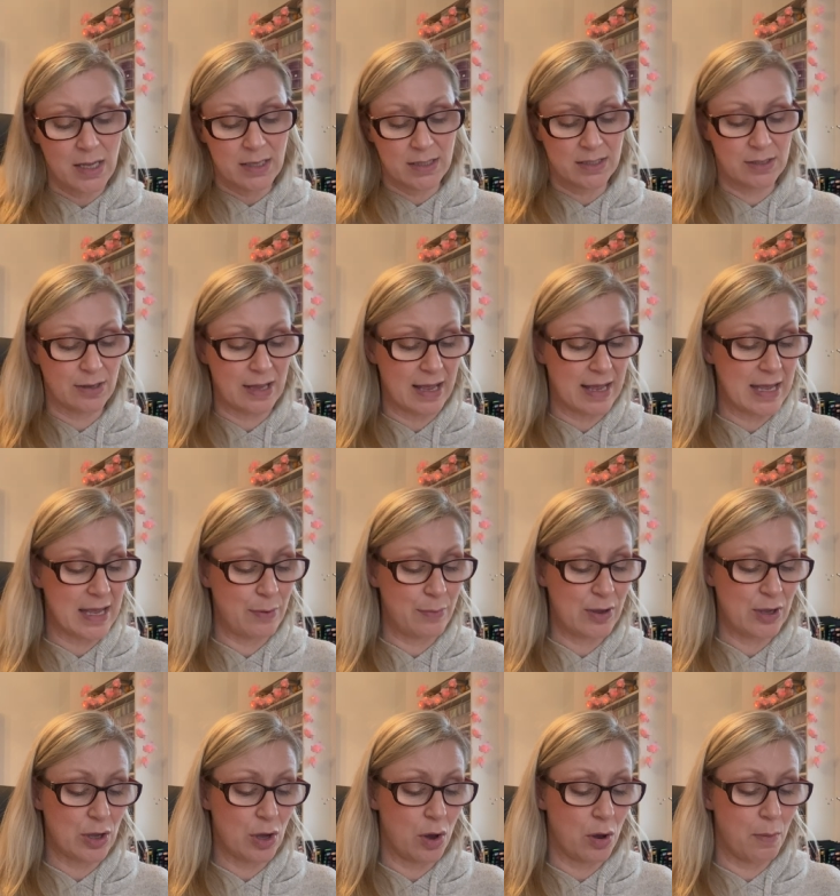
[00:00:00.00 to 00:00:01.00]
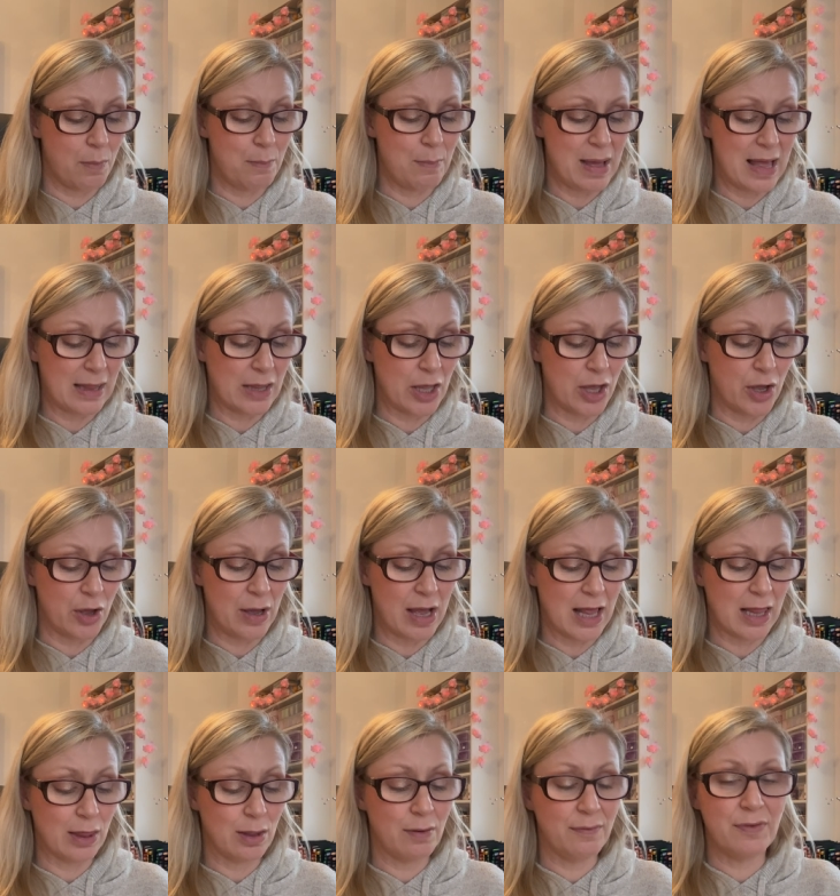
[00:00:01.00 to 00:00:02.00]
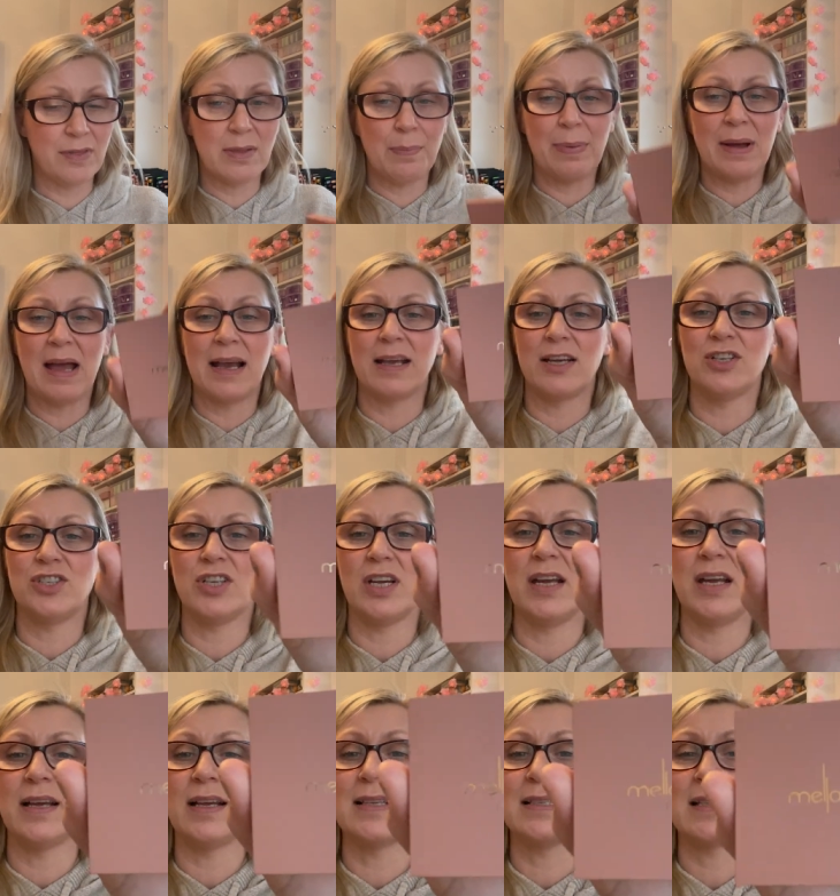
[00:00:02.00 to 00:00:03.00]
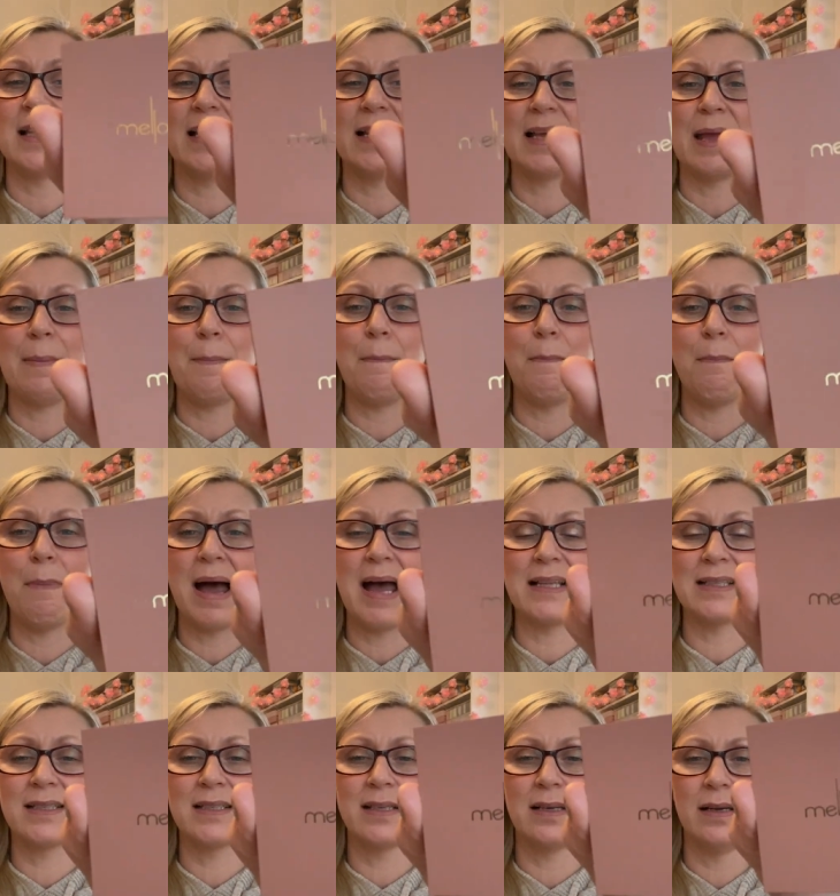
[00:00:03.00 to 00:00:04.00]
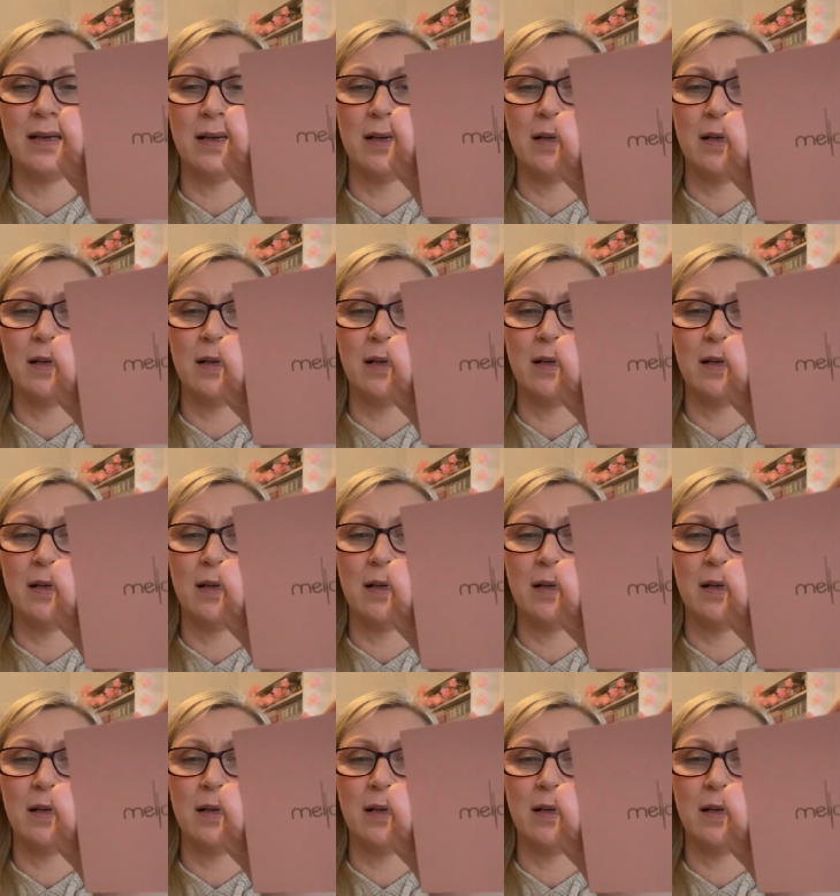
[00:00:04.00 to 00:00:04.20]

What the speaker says: So yeah, here we go, Mellow. I love the packaging. It's like a matte